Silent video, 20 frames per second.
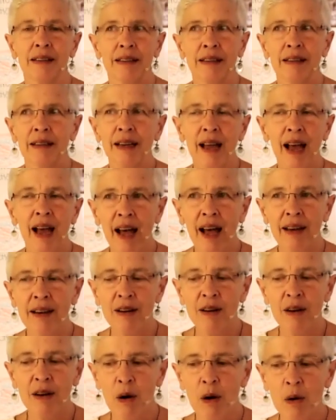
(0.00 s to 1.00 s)
It had
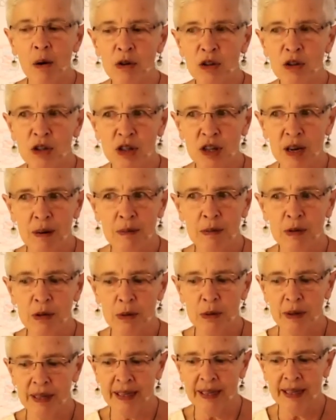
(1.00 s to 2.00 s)
no shape
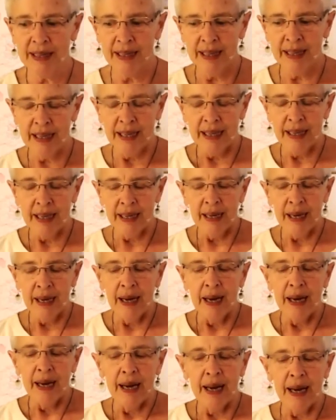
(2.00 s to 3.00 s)
to it.
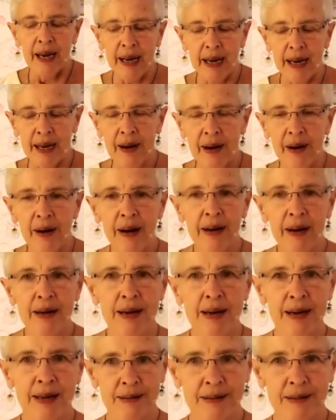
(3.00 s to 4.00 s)
And God,